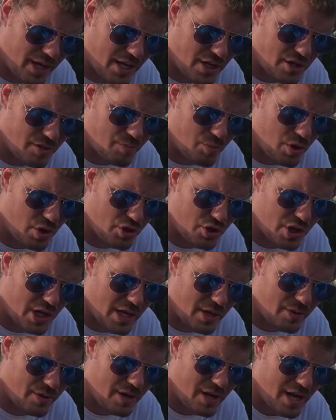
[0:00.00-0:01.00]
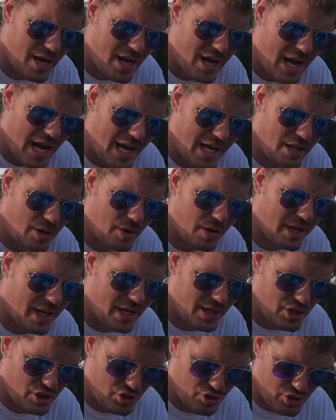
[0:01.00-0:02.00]
it catches brook trout. I know it
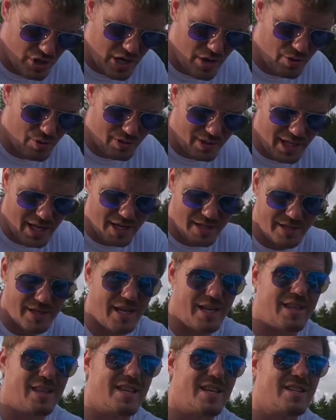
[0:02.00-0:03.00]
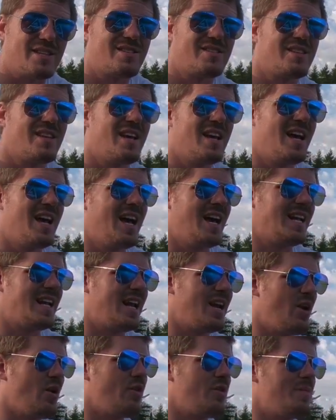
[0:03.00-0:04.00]
catches trout in lakes like this. And
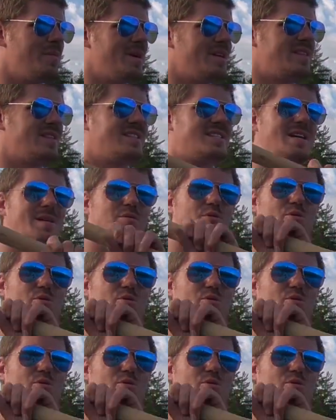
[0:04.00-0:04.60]
I know the methods